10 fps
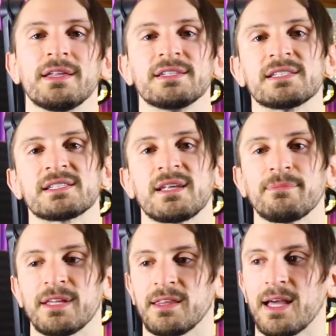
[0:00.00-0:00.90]
This is
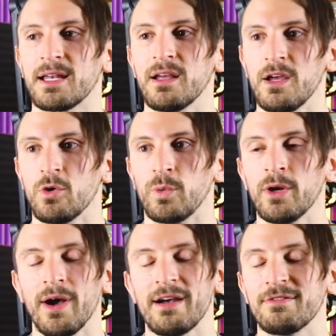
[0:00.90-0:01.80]
something that we
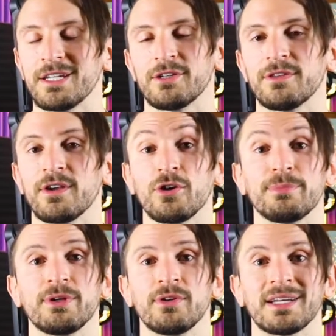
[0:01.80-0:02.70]
don't have any good
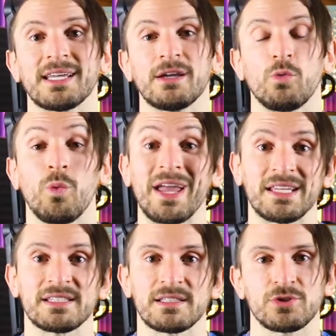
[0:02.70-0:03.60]
therapeutic
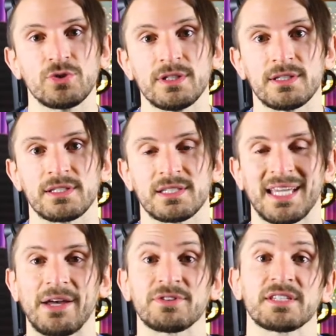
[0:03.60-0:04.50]
ways to treat this.
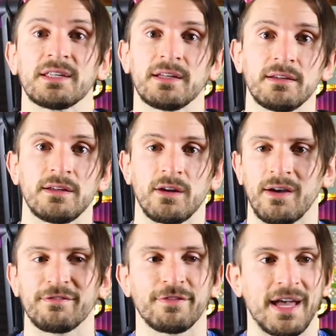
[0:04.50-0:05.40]
Counseling,
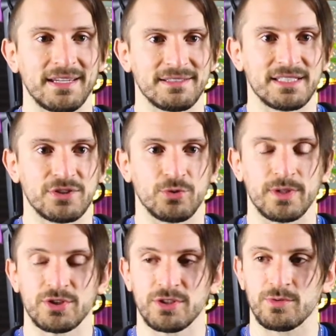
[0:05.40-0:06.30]
I've had
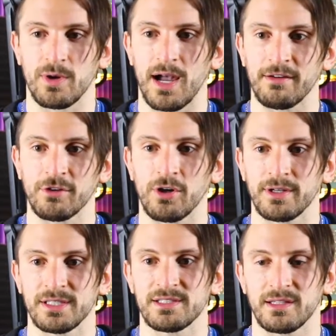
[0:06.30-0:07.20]
situations where I've
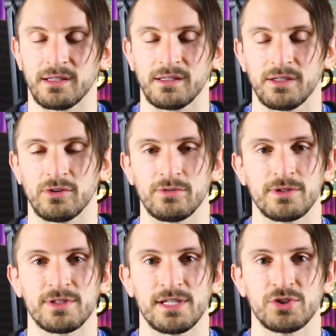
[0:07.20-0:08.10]
gone into the clinical
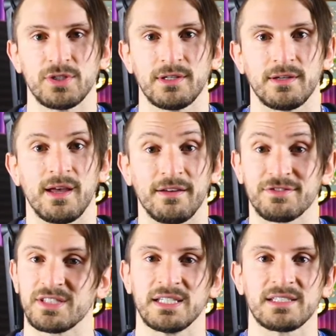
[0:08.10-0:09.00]
rotation and I've
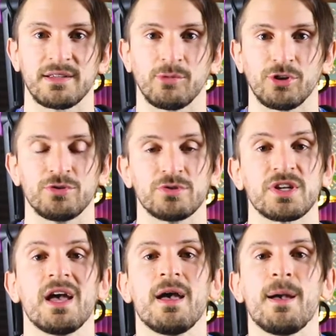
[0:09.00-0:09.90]
seen someone who's
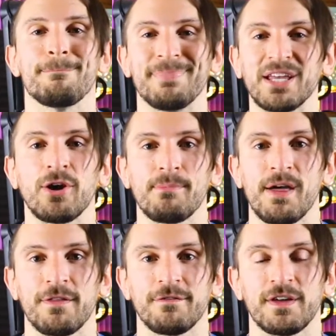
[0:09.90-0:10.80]
been on
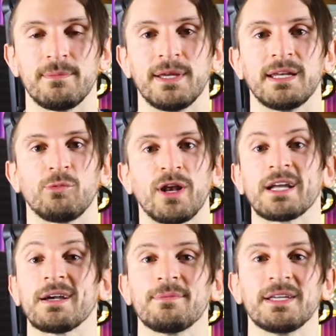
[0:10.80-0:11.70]
methamphetamine, and when I
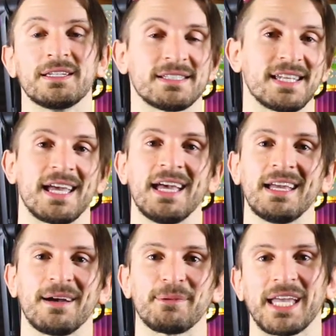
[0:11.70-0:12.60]
come in and say,
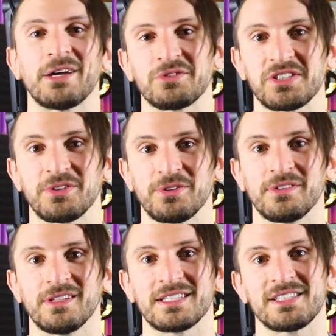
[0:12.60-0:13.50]
hey, I'm a counselor,
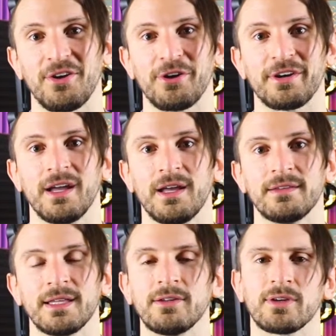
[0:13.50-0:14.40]
let's talk,
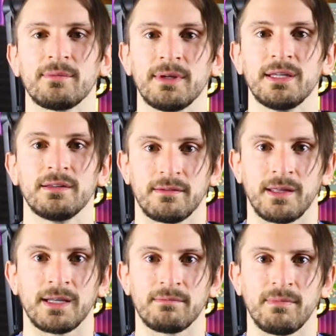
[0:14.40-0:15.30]
they look at me
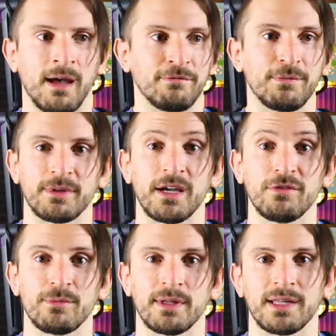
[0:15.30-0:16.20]
like I'm from the
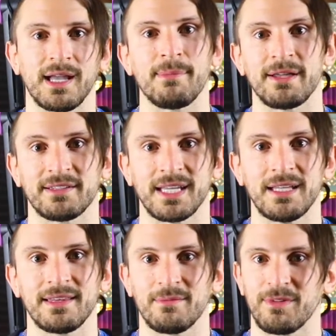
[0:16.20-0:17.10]
government, like I'm out to
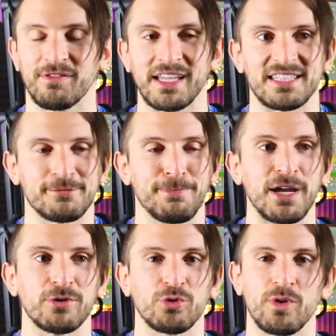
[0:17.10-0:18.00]
get them. They've got this
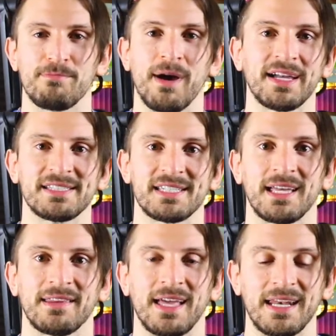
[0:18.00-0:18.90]
paranoid
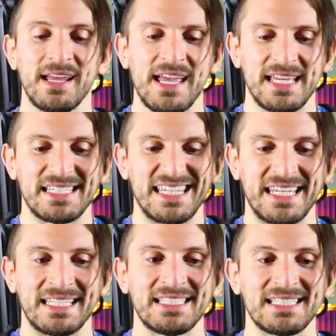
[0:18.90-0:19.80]
mindset that is
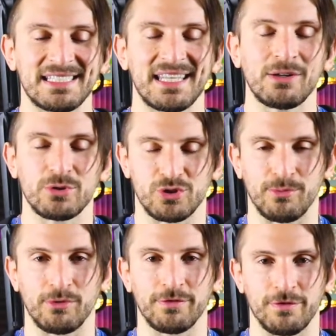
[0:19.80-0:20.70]

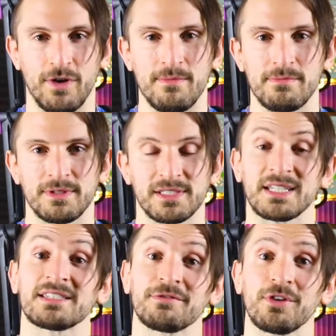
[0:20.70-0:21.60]
indistinguishable from
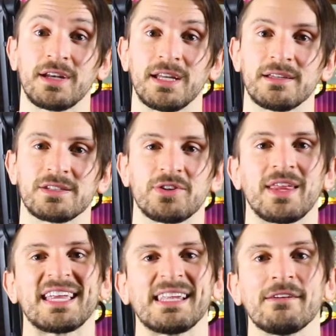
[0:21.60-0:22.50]
schizophrenia. So
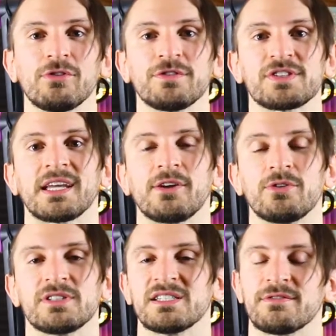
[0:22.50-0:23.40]
that level of
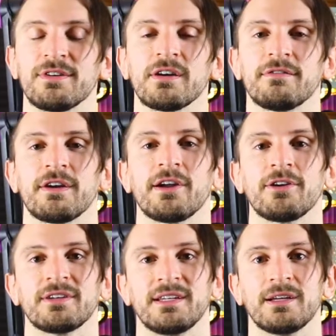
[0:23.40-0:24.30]
psychosis is very, very
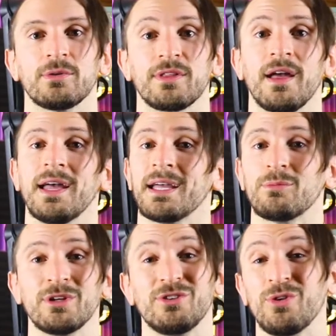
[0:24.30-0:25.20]
hard to deal with,
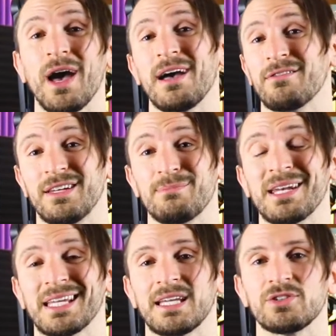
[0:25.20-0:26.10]
and we do not have any
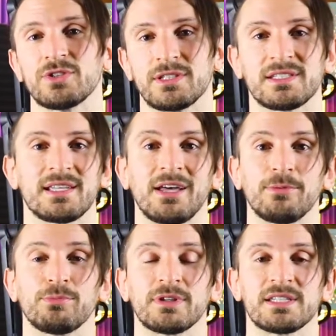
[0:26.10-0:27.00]
medications to
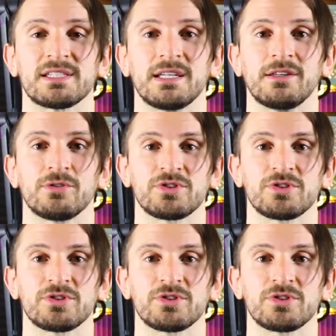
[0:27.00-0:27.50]
help with this either.